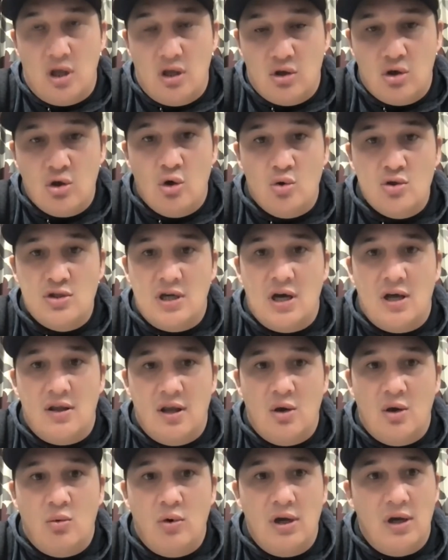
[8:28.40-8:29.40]
Girls are
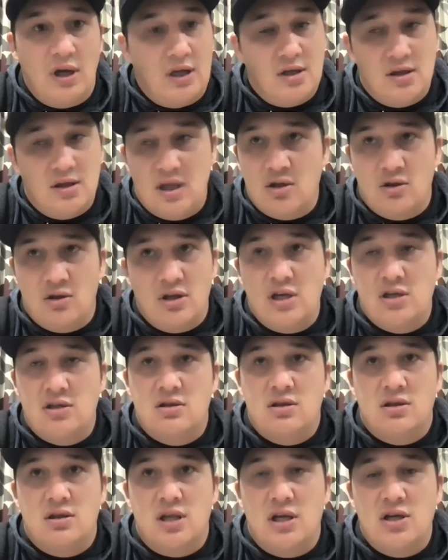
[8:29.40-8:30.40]
that way. Like
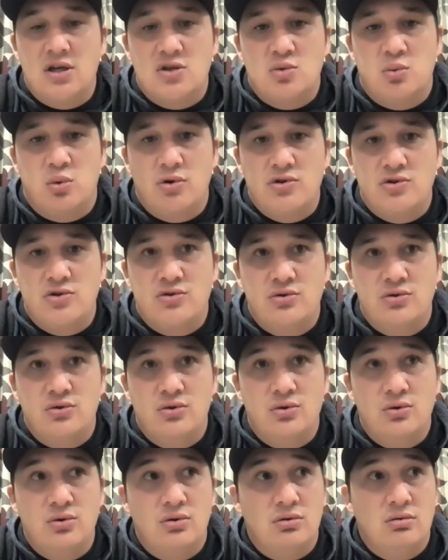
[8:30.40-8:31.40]
they just want
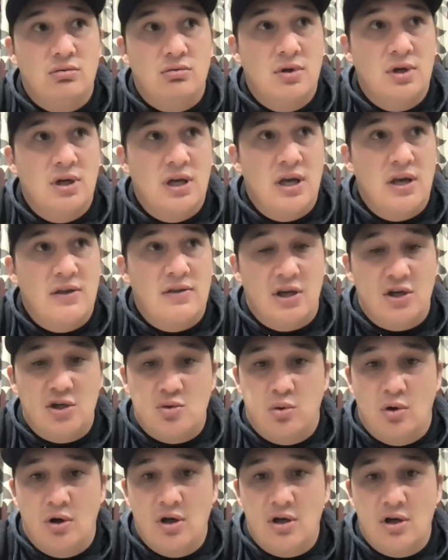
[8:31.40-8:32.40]
to
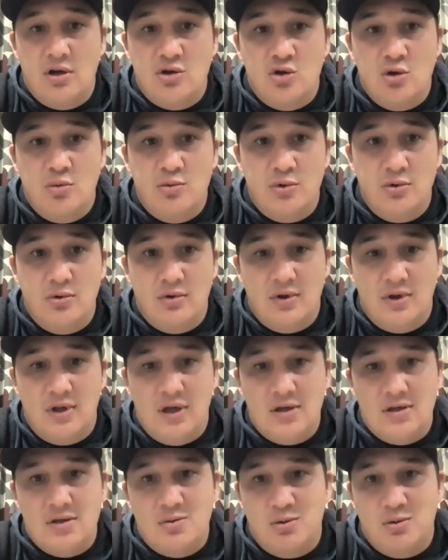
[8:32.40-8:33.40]
contribute. They
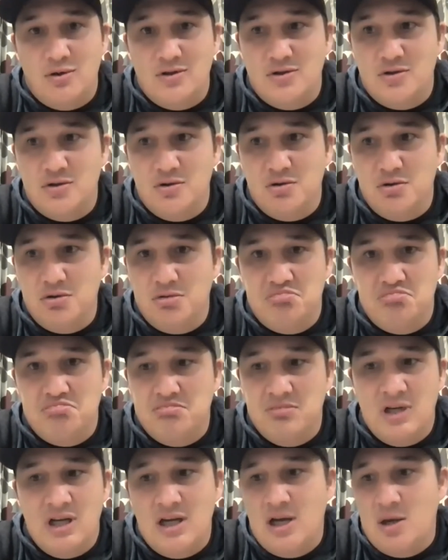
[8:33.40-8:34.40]
just want to
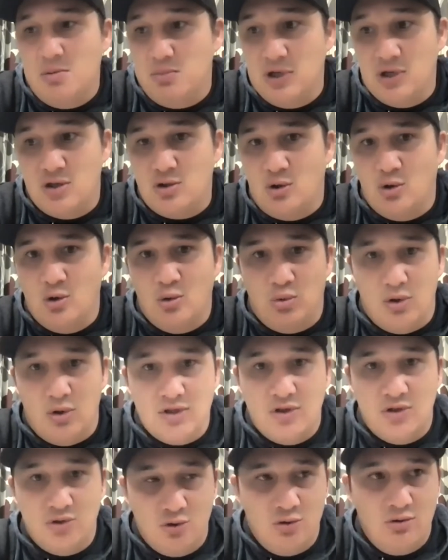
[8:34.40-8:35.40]
be told what
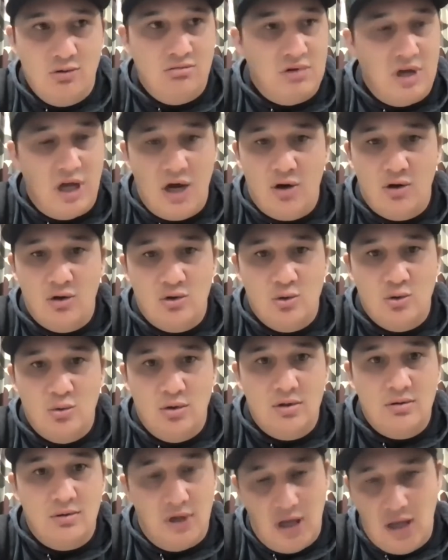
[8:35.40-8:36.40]
to do, how to
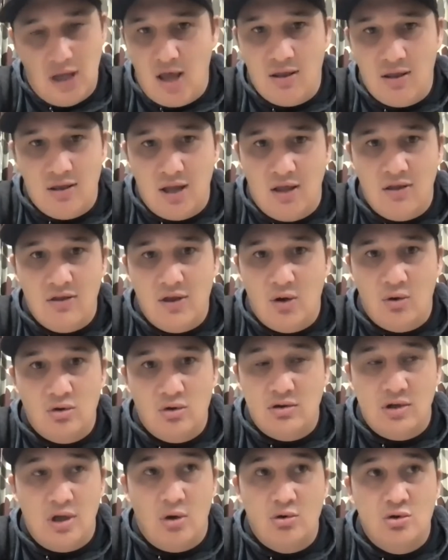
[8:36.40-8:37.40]
do it, and
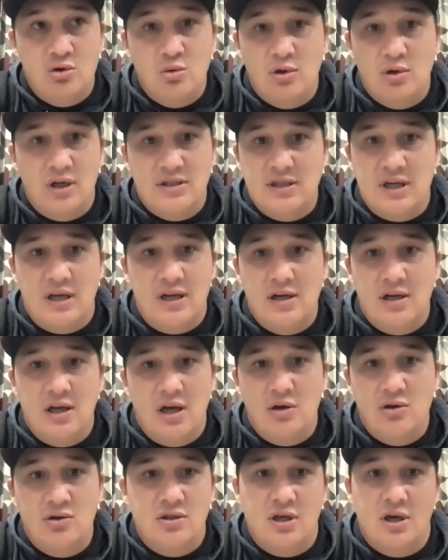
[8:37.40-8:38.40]
they'll do it exactly how
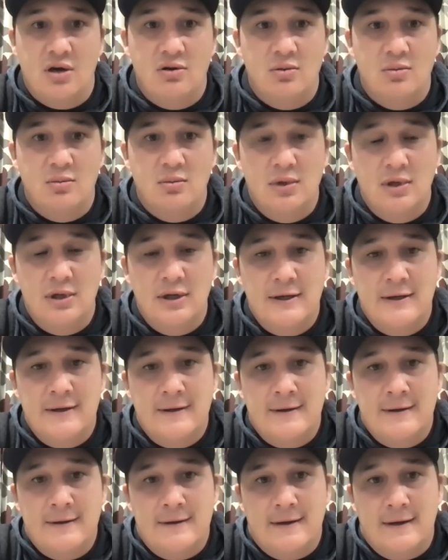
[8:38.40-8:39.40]
you tell
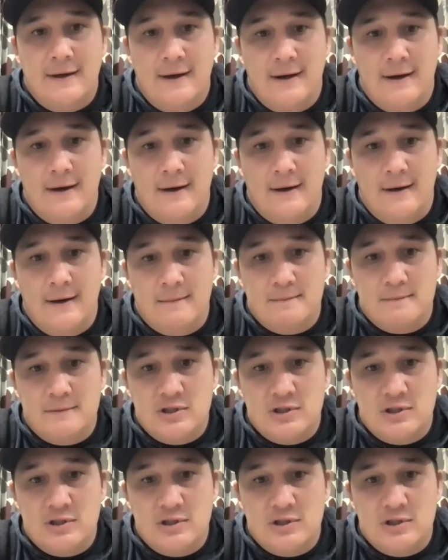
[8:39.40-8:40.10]
them.